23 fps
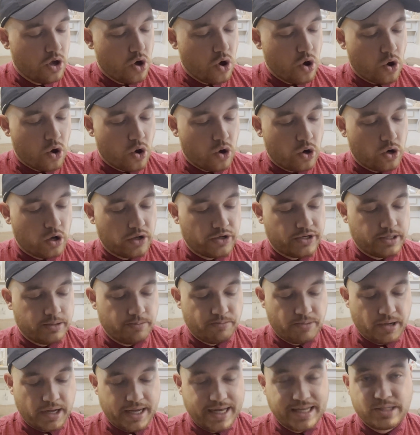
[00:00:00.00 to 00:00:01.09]
old,
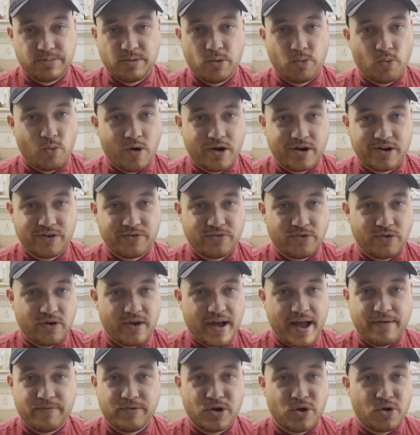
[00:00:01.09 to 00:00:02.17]
but it's been wonderful. I
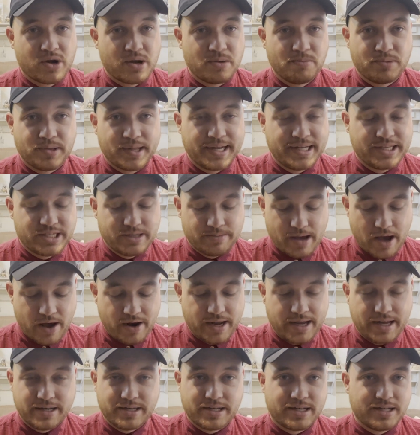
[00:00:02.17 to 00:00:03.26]
have no complaints about
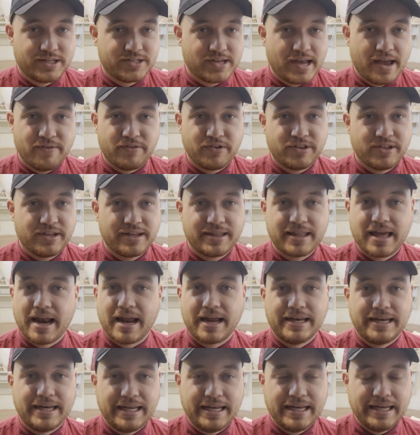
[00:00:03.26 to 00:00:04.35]
it. It does everything that I
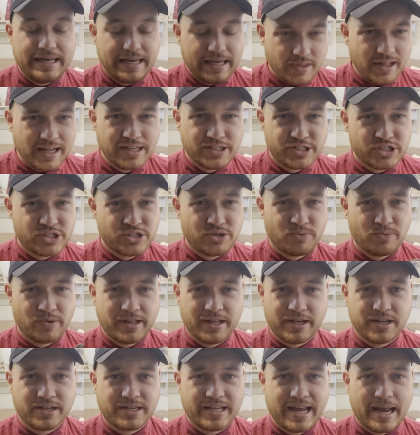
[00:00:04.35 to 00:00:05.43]
need. It's just a really
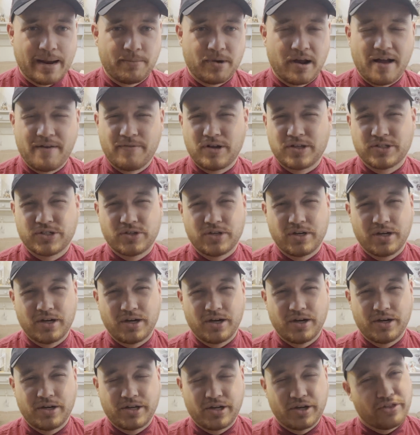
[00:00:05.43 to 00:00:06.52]
good camera. I've also
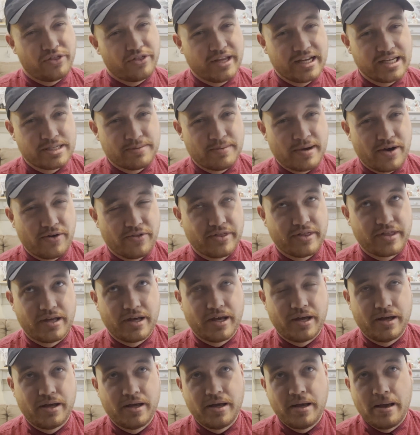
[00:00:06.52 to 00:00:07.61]
heard good things about
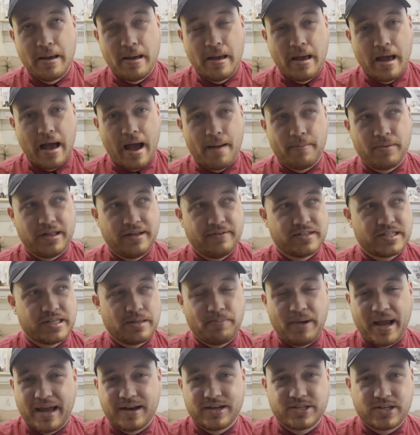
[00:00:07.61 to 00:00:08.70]
I believe it's the
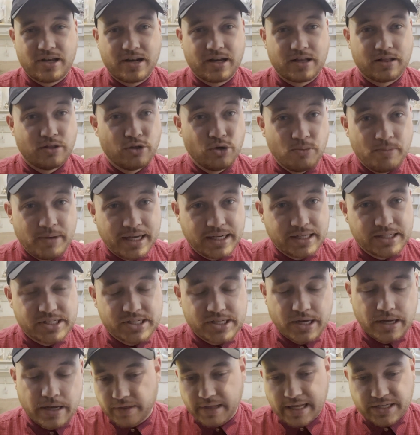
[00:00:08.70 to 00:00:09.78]
Panasonic Lumix.
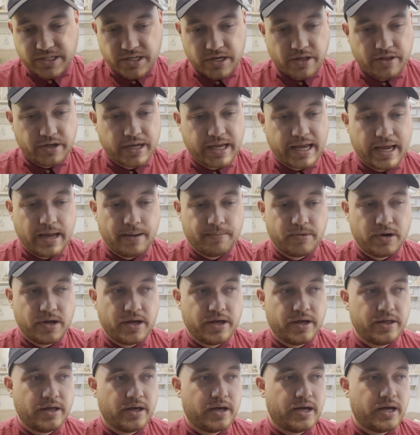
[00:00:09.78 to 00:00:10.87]
That's another
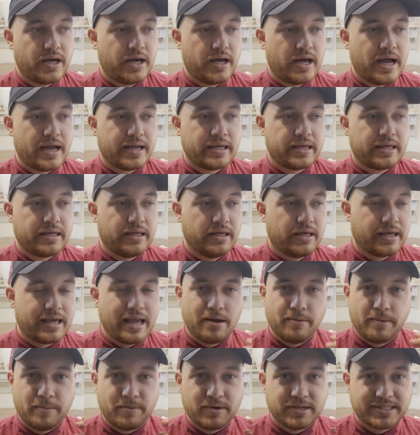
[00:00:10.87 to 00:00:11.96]
camera. I can't
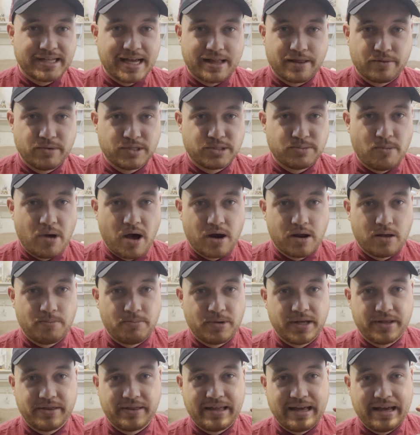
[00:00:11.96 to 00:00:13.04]
remember exactly which model,
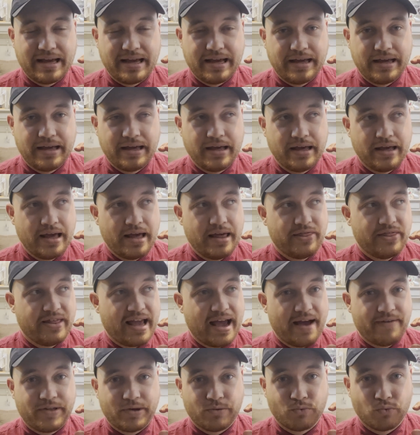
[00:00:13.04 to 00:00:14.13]
but they
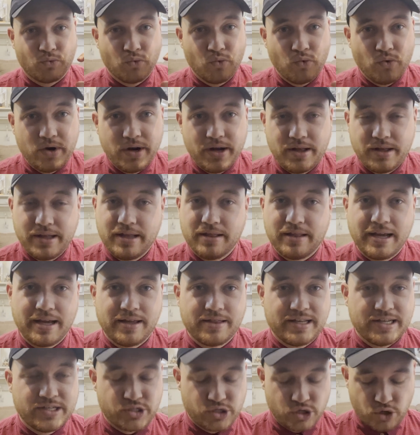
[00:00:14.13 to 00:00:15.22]
have that really
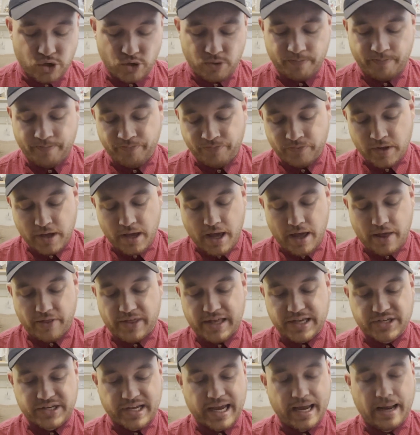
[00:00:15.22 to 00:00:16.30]
lengthy zoom.
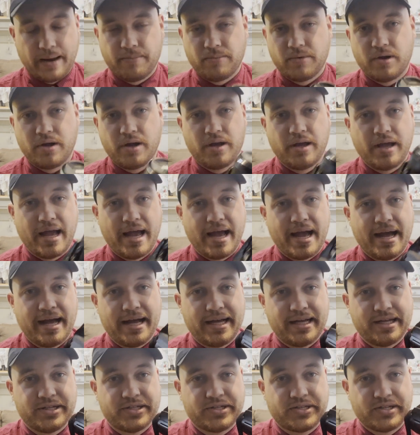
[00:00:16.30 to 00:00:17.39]
This camera
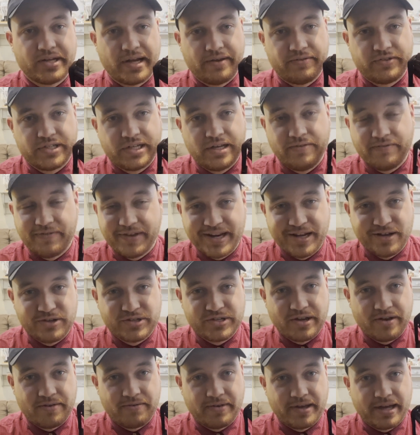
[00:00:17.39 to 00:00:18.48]
I've seen videos
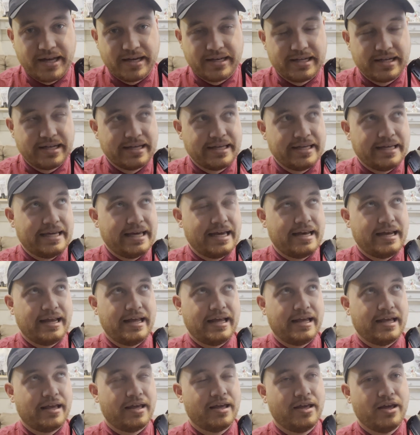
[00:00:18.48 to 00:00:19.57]
of it
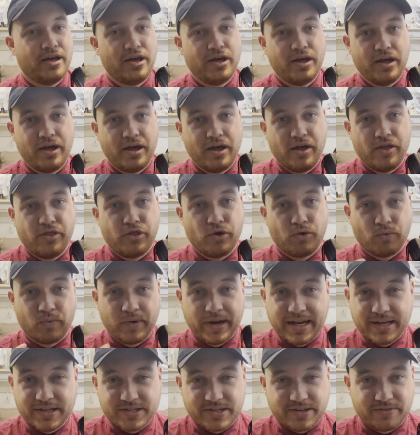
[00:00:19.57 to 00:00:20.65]
getting the
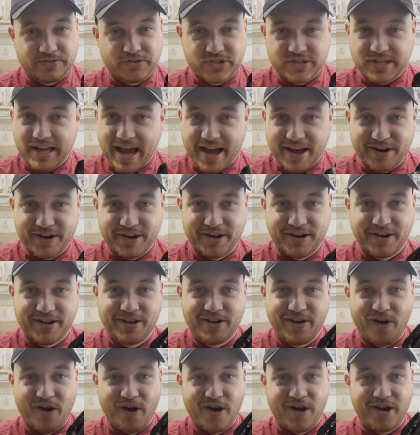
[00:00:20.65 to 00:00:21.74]
rings of Saturn
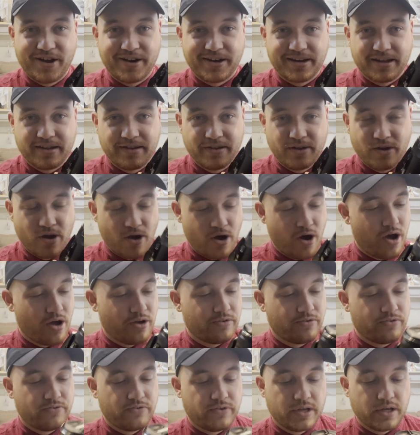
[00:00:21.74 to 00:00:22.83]
on
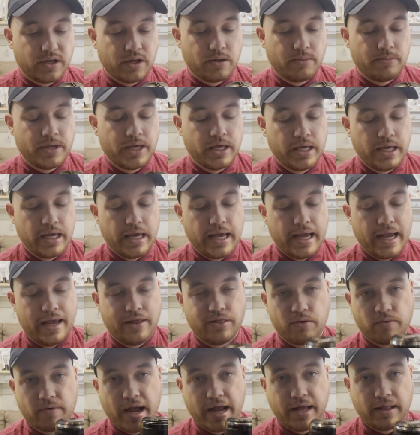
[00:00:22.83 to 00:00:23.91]
film in
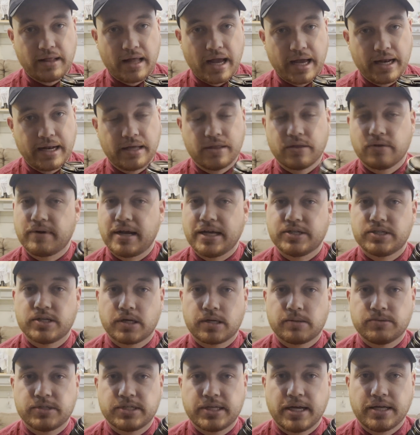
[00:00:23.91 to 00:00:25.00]
the right lighting, in the right
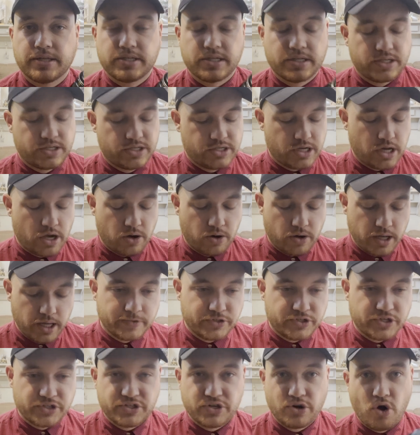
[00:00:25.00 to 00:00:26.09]
circumstances. So
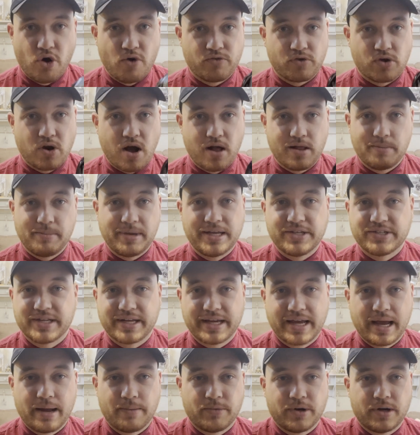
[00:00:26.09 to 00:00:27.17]
just an overall amazing
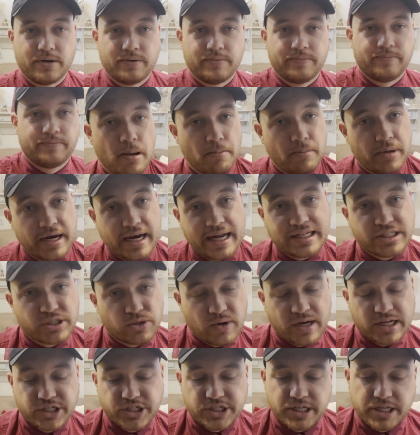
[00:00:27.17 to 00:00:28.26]
camera. But next
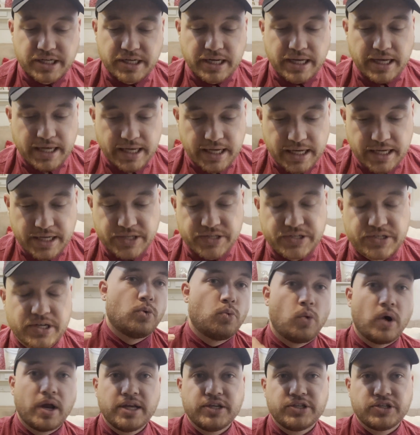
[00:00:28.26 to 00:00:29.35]
question is,
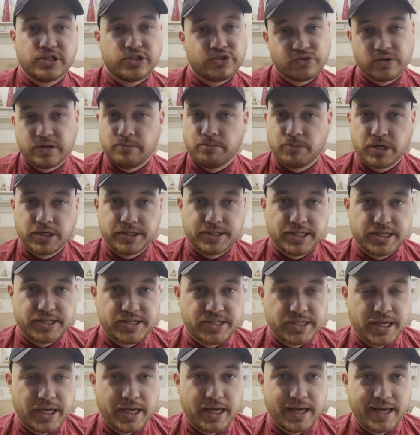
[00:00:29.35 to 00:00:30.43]
what is your dream bird to
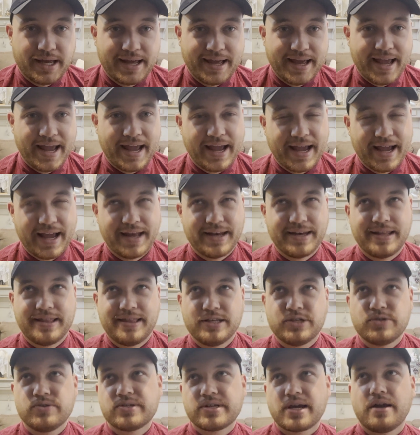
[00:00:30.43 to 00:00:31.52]
see? And
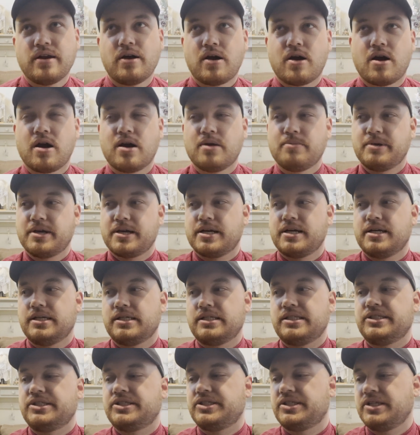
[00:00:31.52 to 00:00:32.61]
this was kind of hard
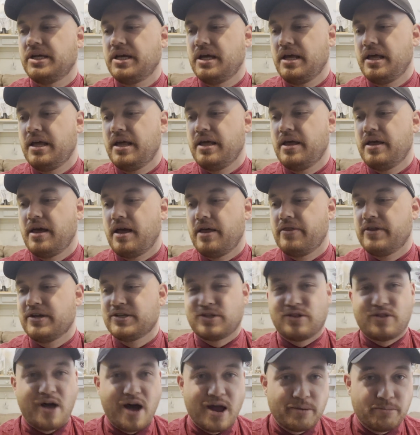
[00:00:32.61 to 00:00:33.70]
because there's a
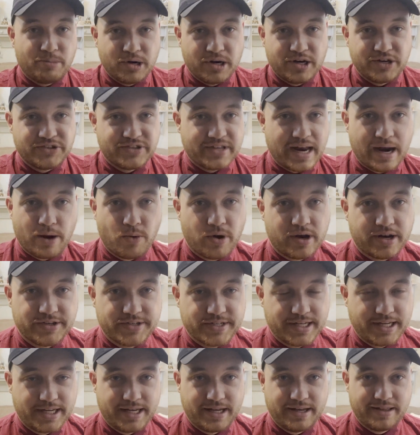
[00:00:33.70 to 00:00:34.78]
lot of birds that I want to
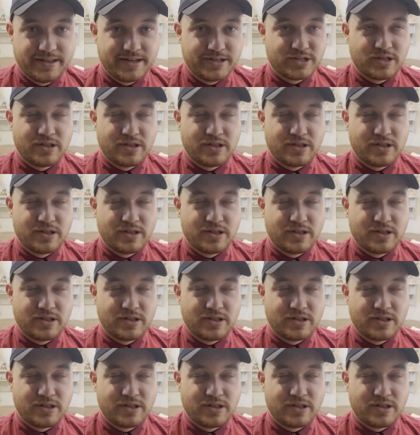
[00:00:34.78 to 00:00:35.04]
see. There's a